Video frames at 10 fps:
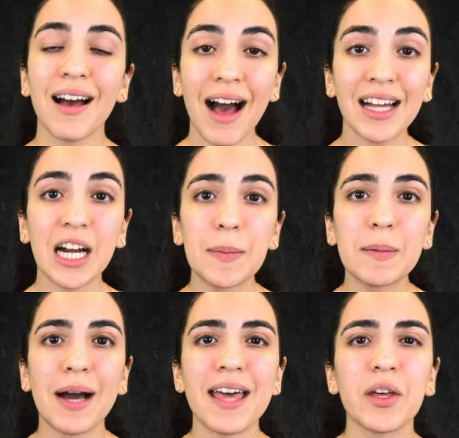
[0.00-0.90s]
I R B,
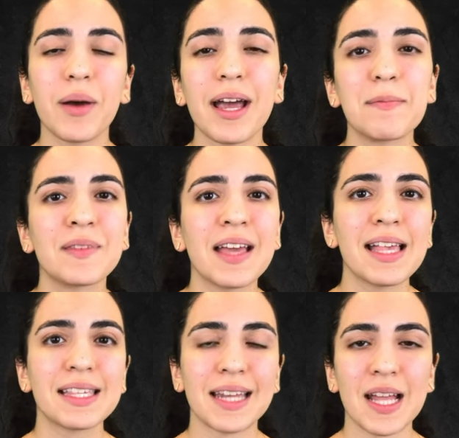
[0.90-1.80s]
by the way,
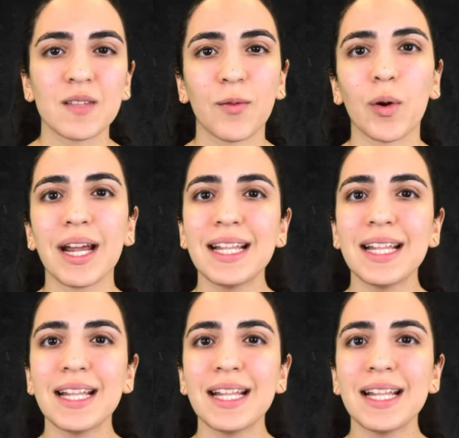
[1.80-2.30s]
stands for